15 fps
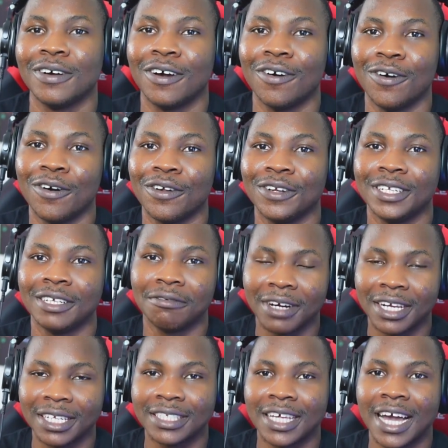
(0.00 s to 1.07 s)
on
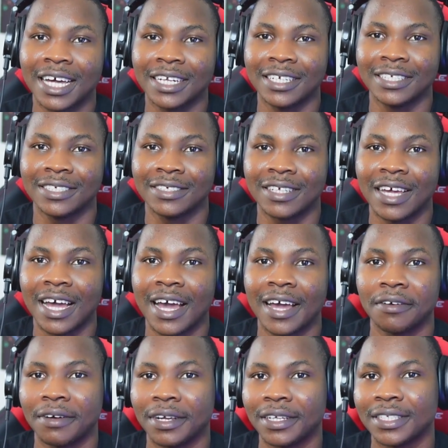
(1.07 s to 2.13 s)
the
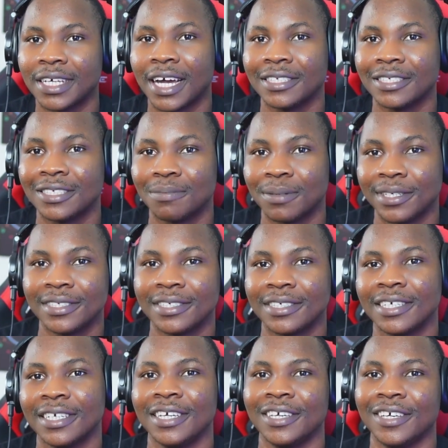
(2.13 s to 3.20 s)
Sia rented space,
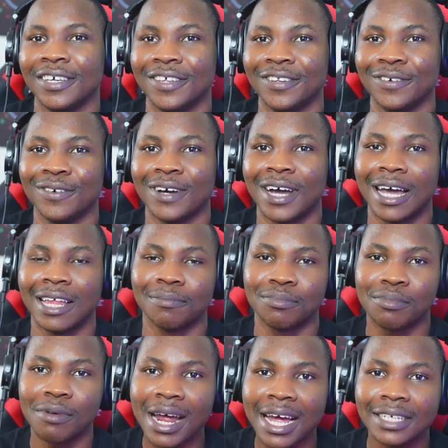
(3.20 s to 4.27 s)
and
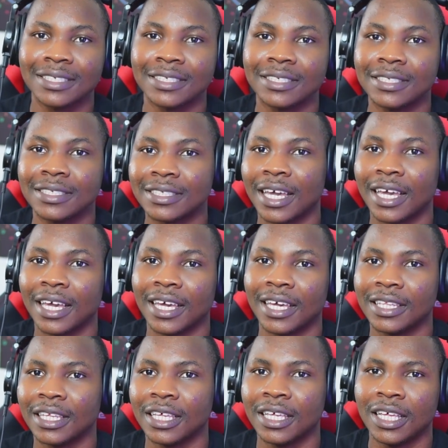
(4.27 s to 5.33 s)
practice
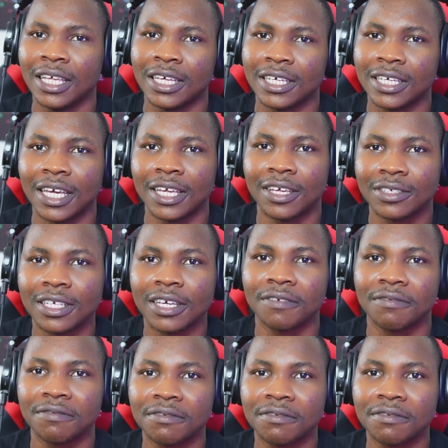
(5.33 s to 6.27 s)
and get yourself,